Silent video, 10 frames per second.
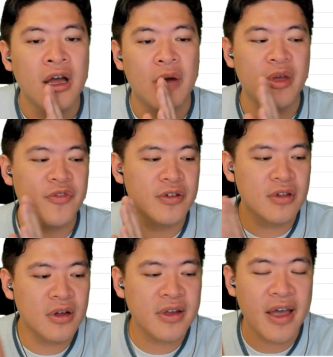I mean, if you
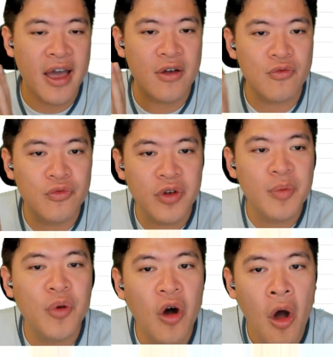look at
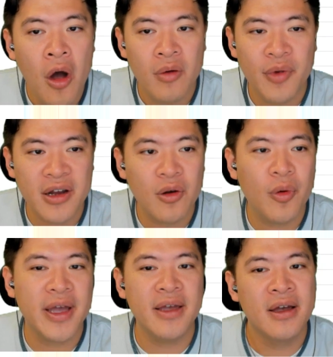Ripple, by the
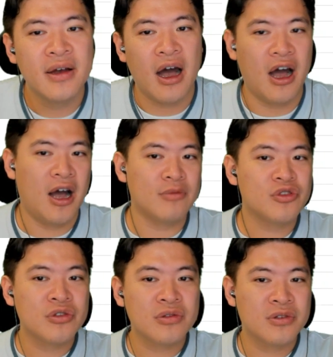way,
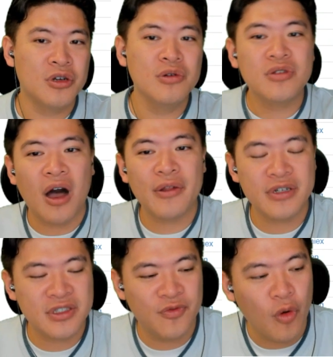
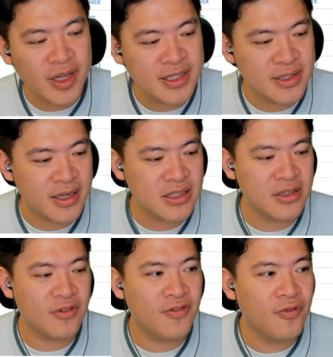
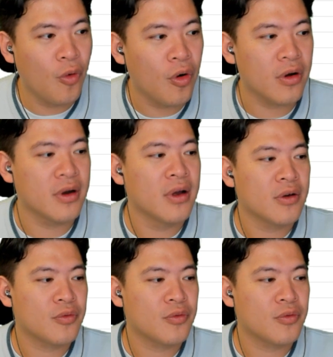$2.46 for